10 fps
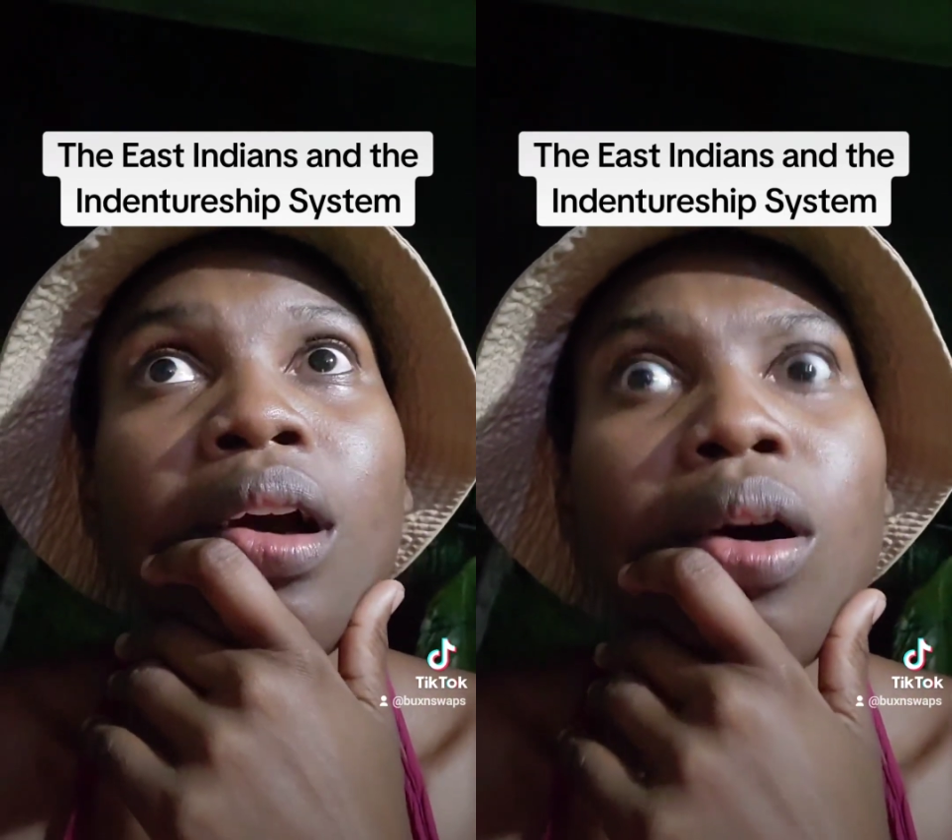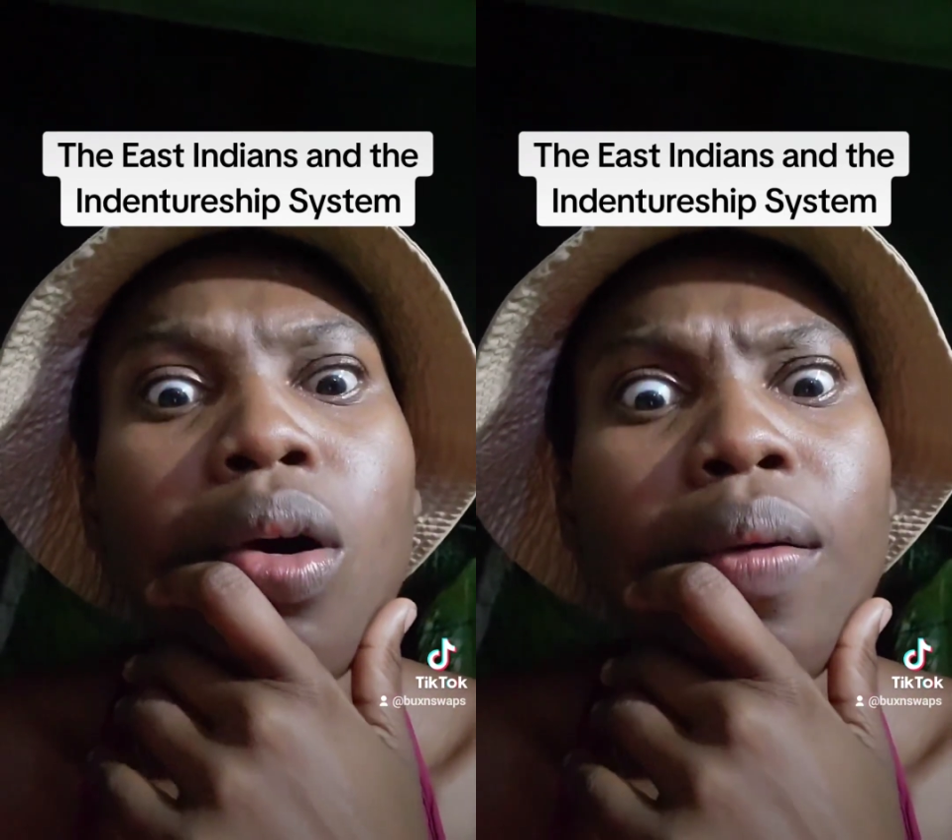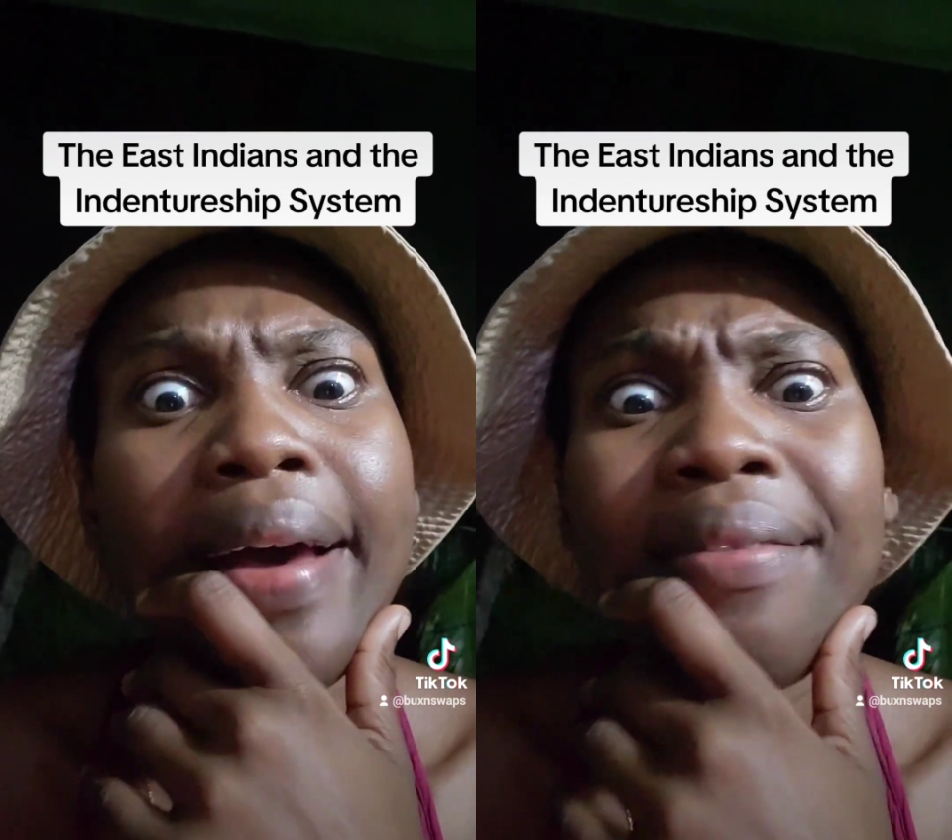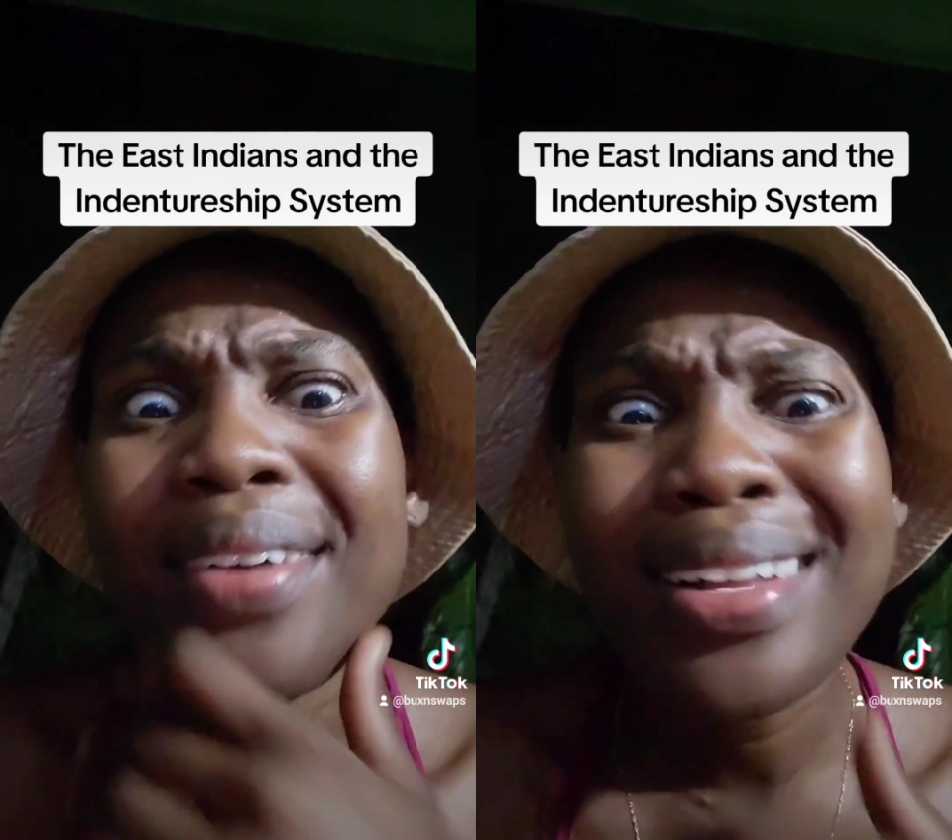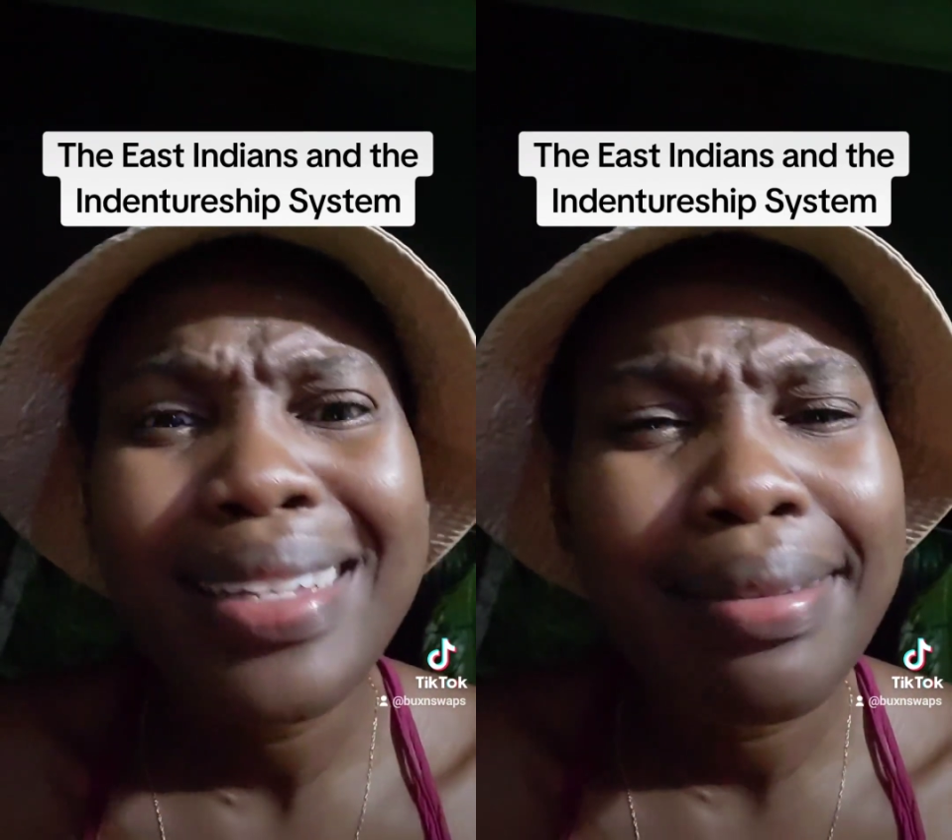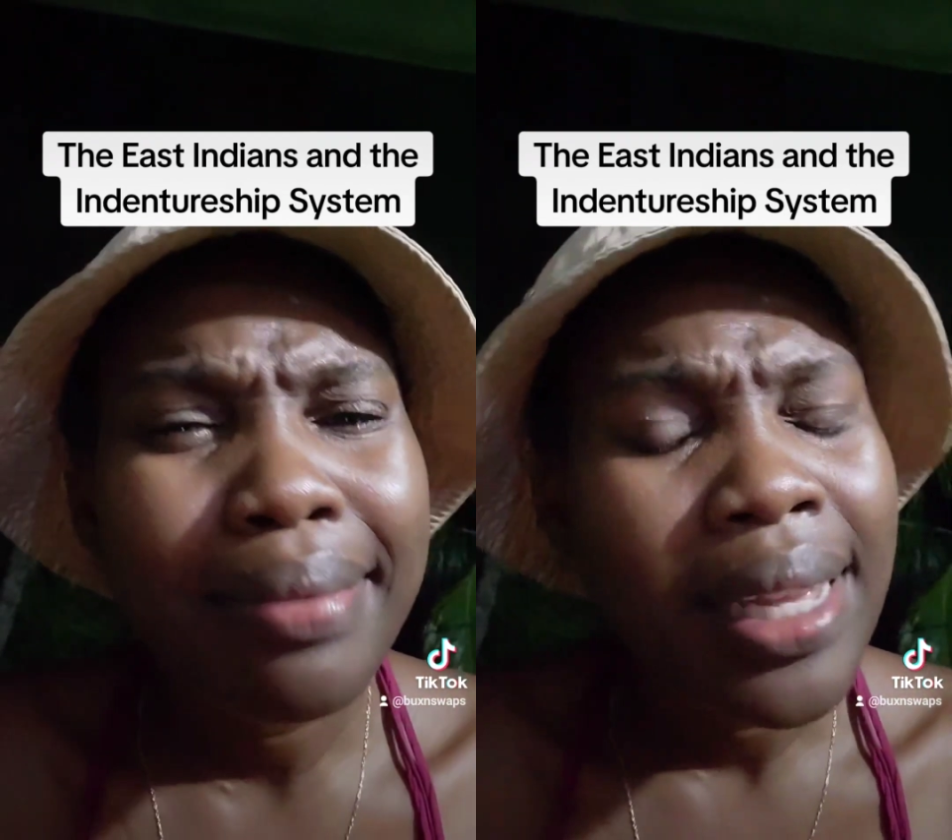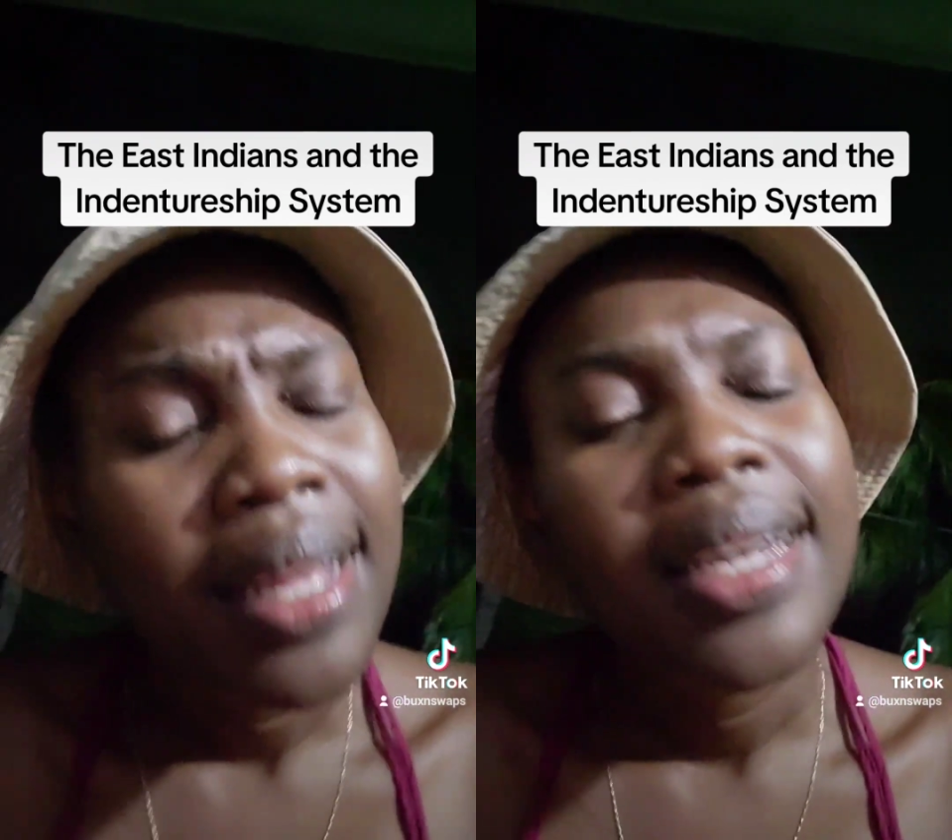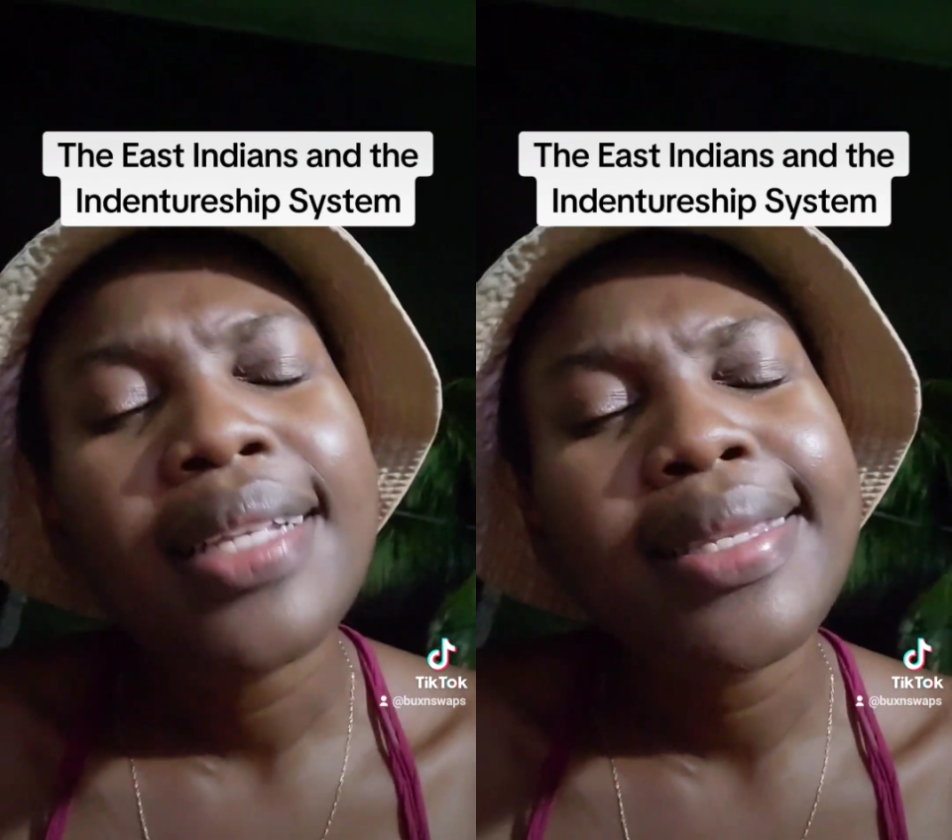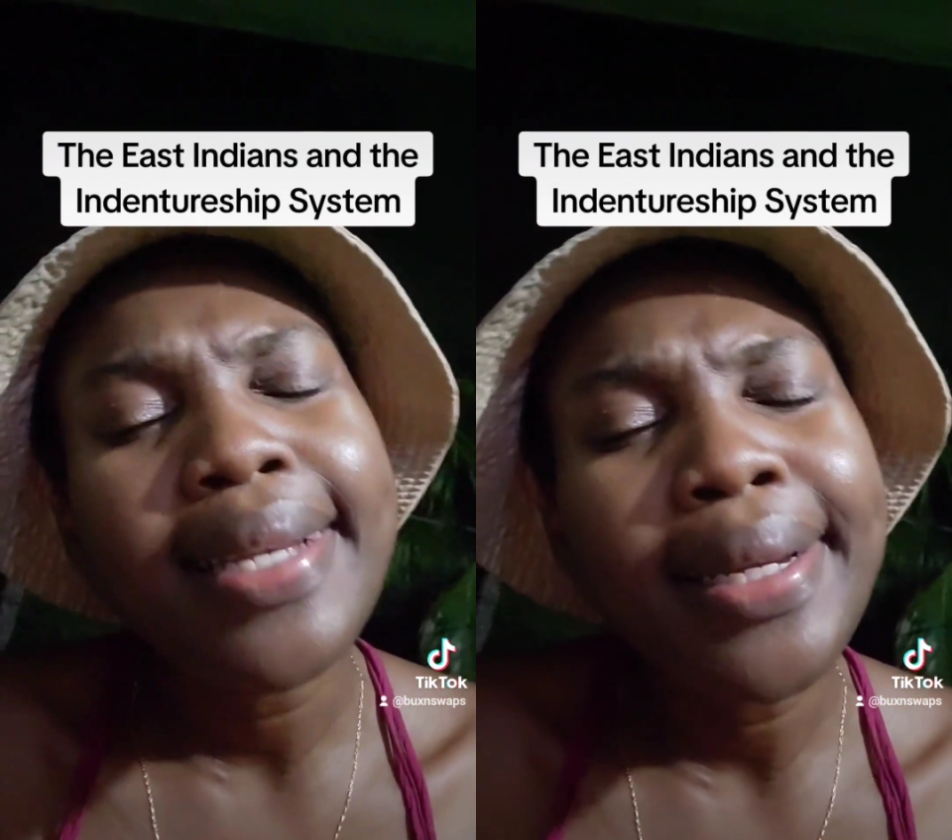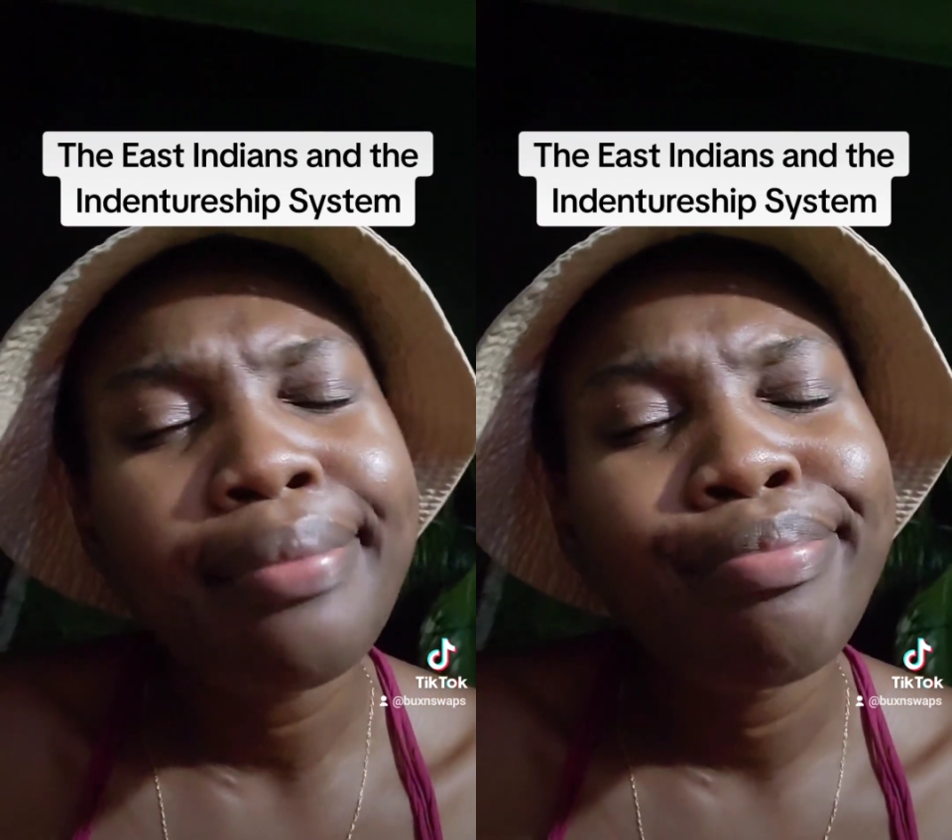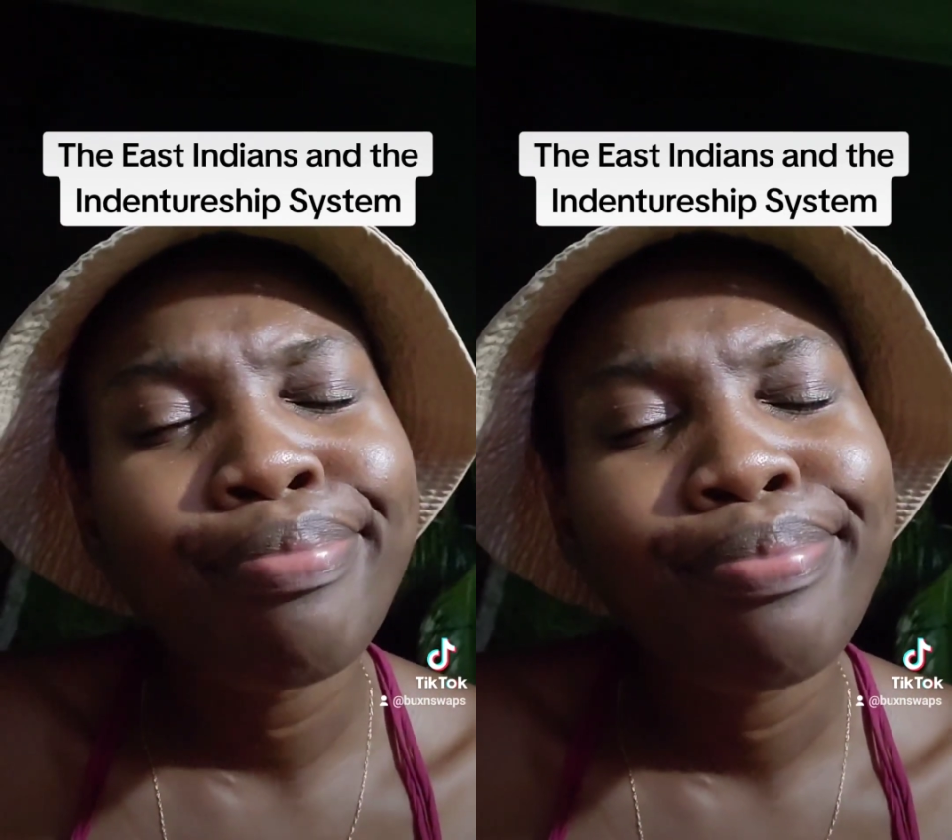Oh, I forgot to listen.